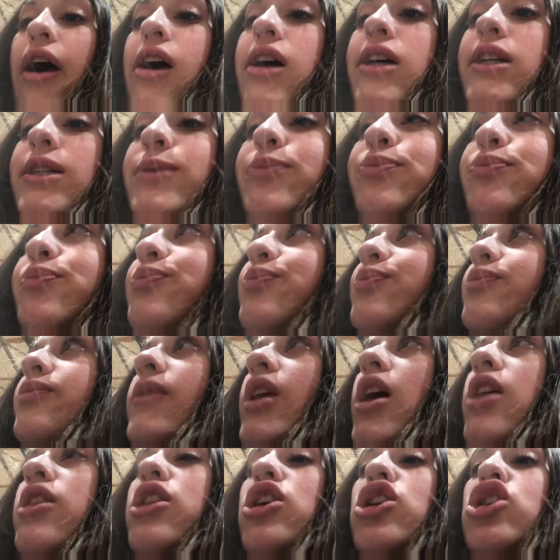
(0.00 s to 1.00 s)
Um,
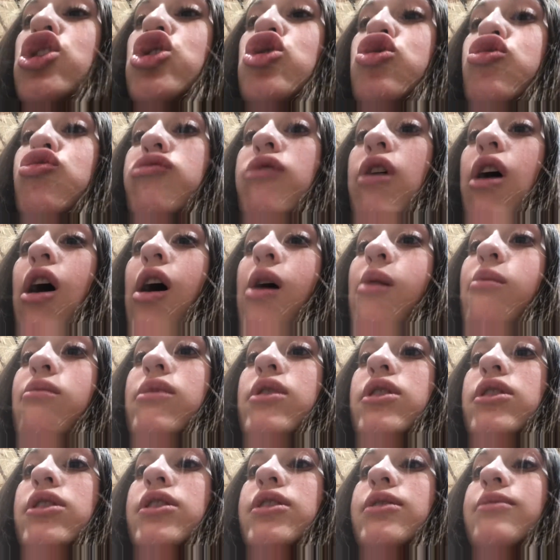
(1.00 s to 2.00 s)
the drum. If you
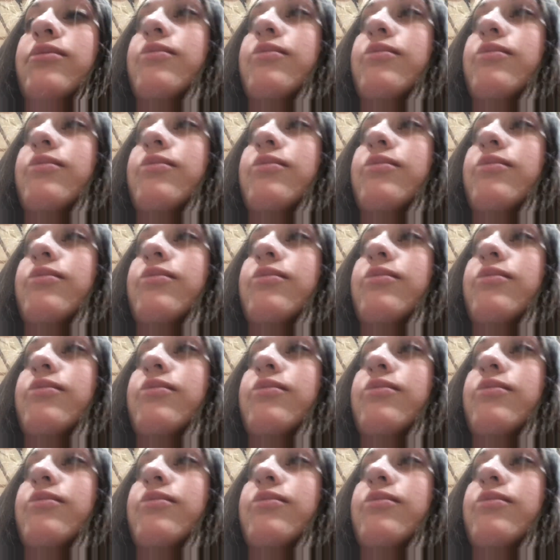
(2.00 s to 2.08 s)
call